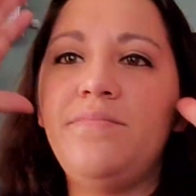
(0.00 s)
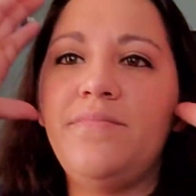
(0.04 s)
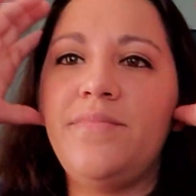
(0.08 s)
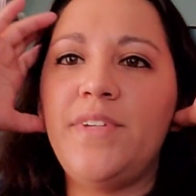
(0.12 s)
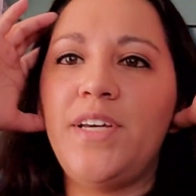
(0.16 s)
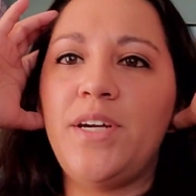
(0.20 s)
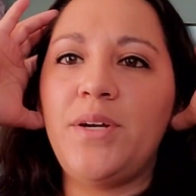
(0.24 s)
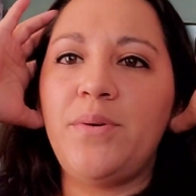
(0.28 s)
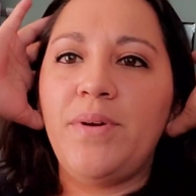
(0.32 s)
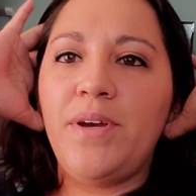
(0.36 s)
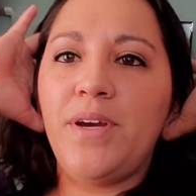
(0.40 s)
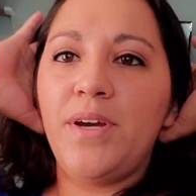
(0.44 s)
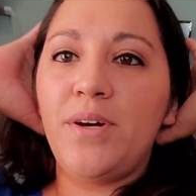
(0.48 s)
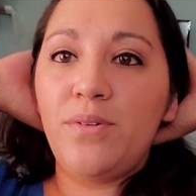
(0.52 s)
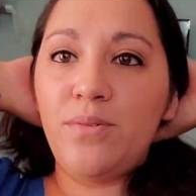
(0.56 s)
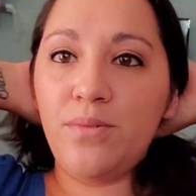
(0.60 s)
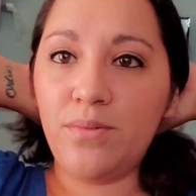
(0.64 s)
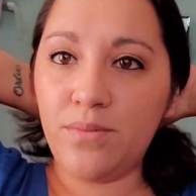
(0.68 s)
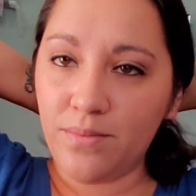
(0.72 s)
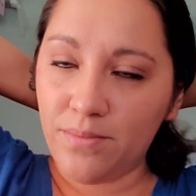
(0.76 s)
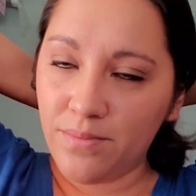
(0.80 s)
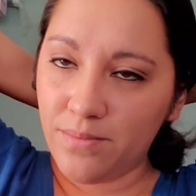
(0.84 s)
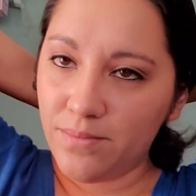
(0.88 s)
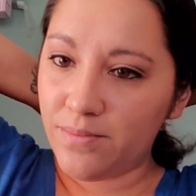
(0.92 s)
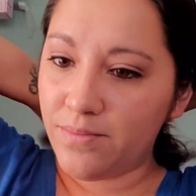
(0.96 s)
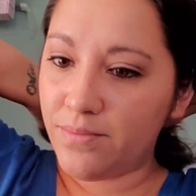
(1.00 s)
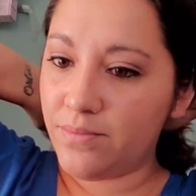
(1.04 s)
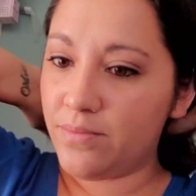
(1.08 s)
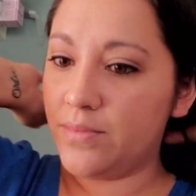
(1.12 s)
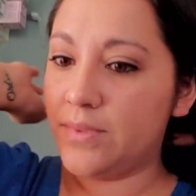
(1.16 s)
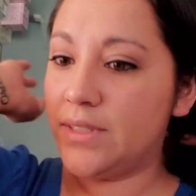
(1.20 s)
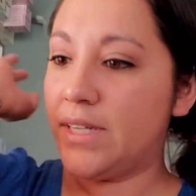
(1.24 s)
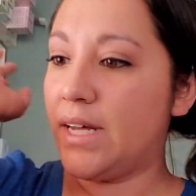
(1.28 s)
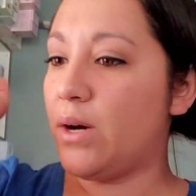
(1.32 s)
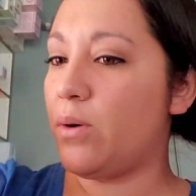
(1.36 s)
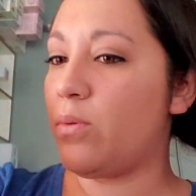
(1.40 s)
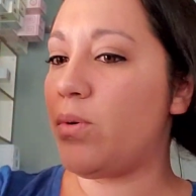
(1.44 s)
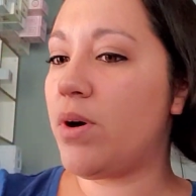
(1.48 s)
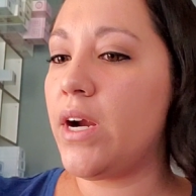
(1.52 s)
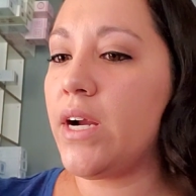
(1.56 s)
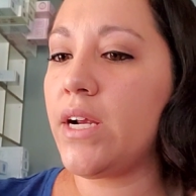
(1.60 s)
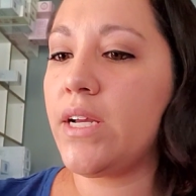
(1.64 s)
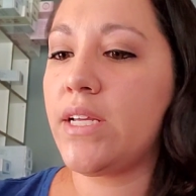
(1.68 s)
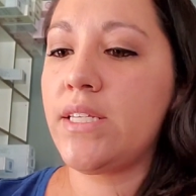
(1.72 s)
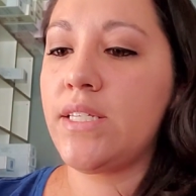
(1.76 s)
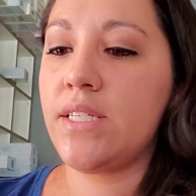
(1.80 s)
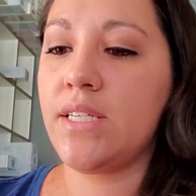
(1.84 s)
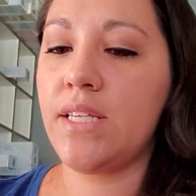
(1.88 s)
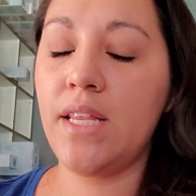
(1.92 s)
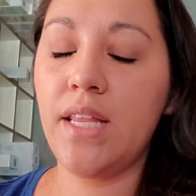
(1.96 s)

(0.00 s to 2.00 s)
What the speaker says: There we go. That works.